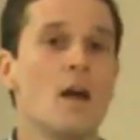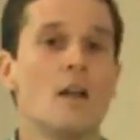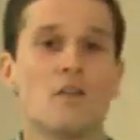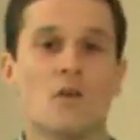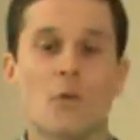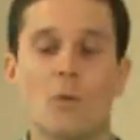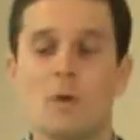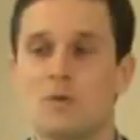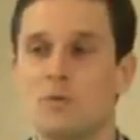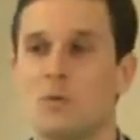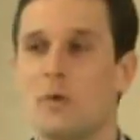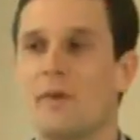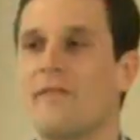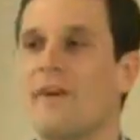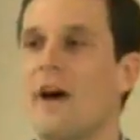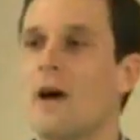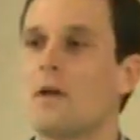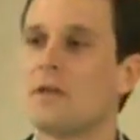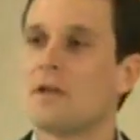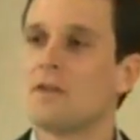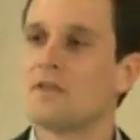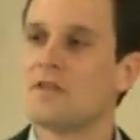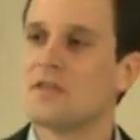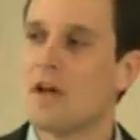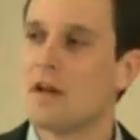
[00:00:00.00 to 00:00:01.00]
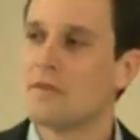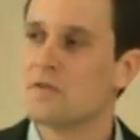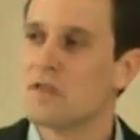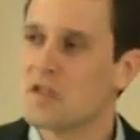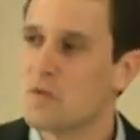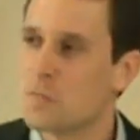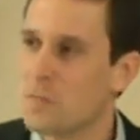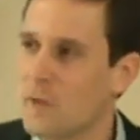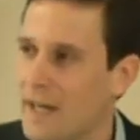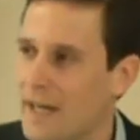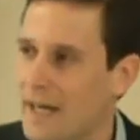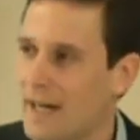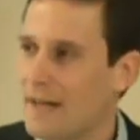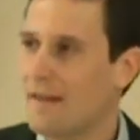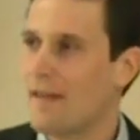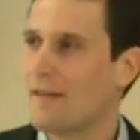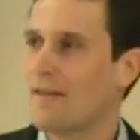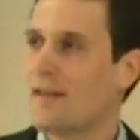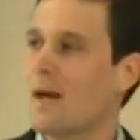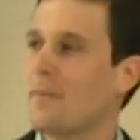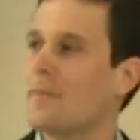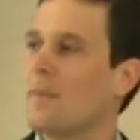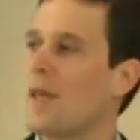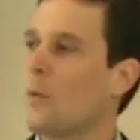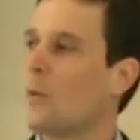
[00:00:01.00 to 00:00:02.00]
To which we found ourselves explaining to
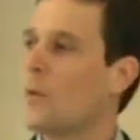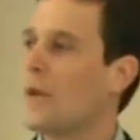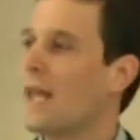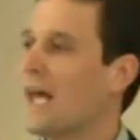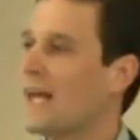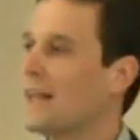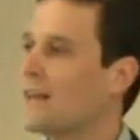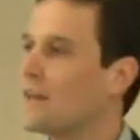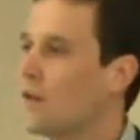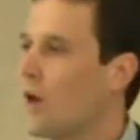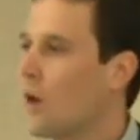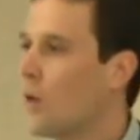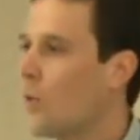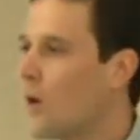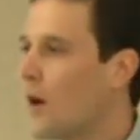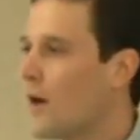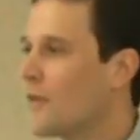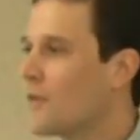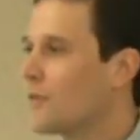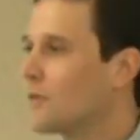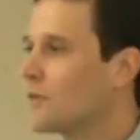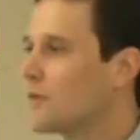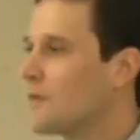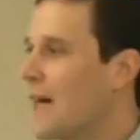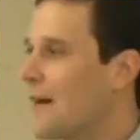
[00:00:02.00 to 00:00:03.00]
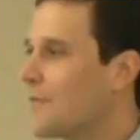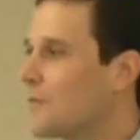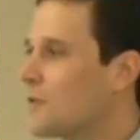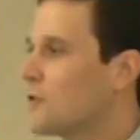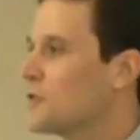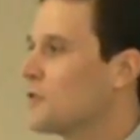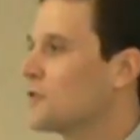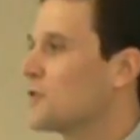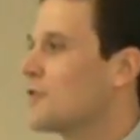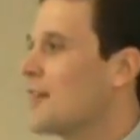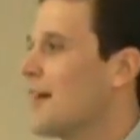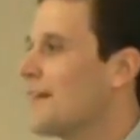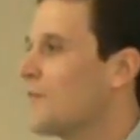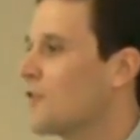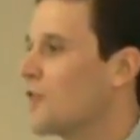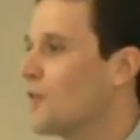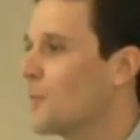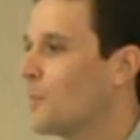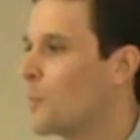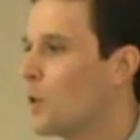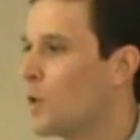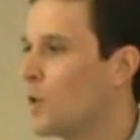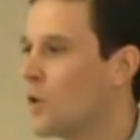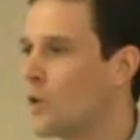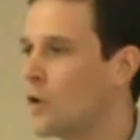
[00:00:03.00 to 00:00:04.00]
them that we had no other levers left to
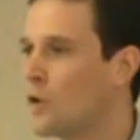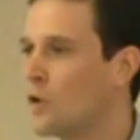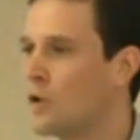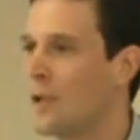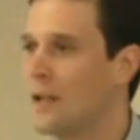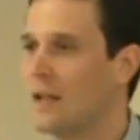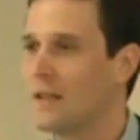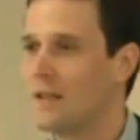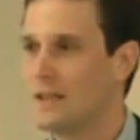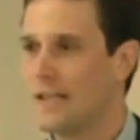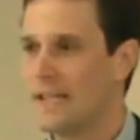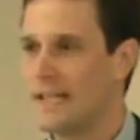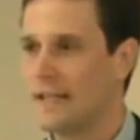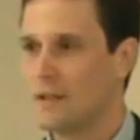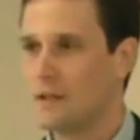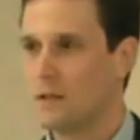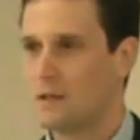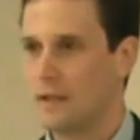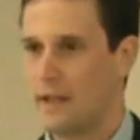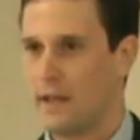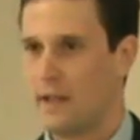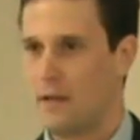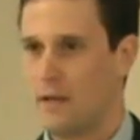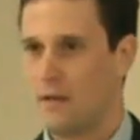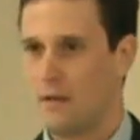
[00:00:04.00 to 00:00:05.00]
pull legally.